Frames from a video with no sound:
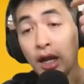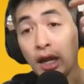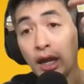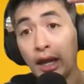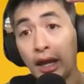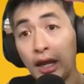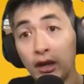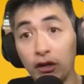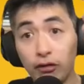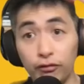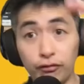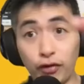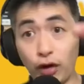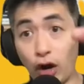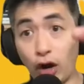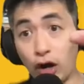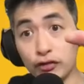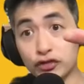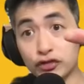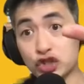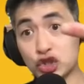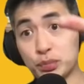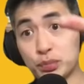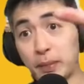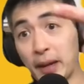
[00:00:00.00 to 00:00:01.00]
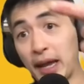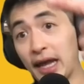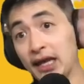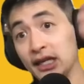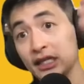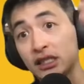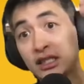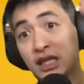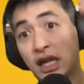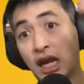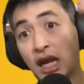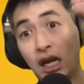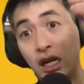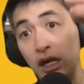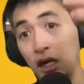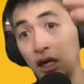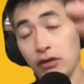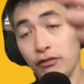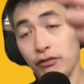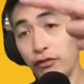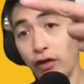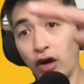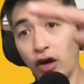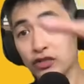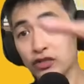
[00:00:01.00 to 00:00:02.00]
It involves space and it
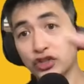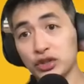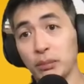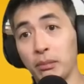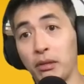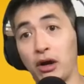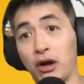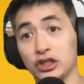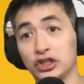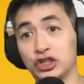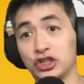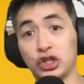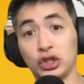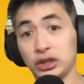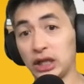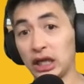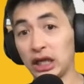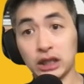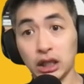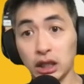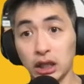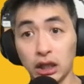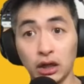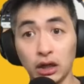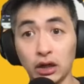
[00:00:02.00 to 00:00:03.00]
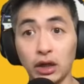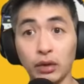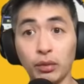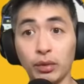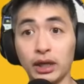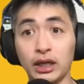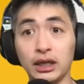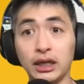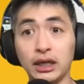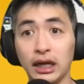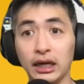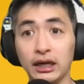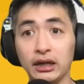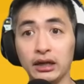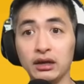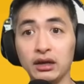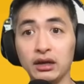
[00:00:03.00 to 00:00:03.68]
involves some monsters. That's literally what he did.